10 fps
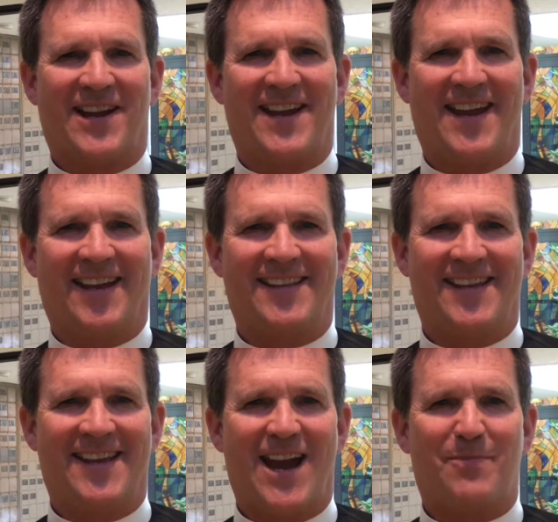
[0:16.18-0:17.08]
I had
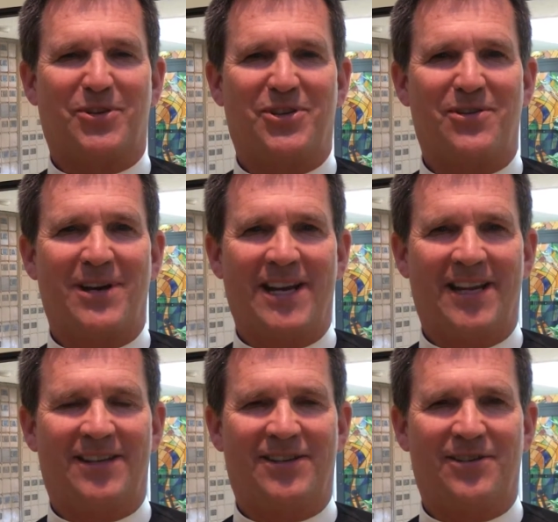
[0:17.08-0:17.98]
the
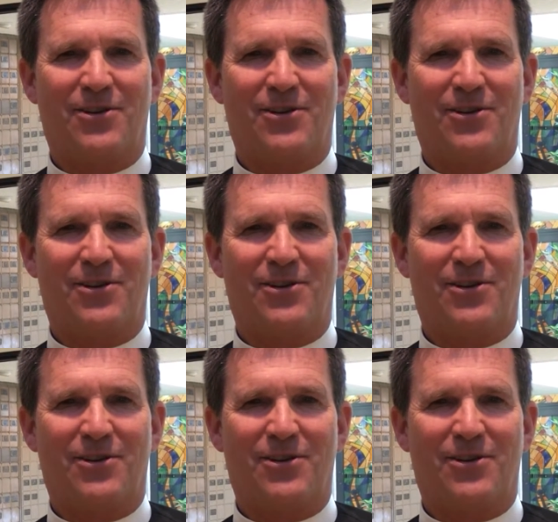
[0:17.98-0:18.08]
opportunity to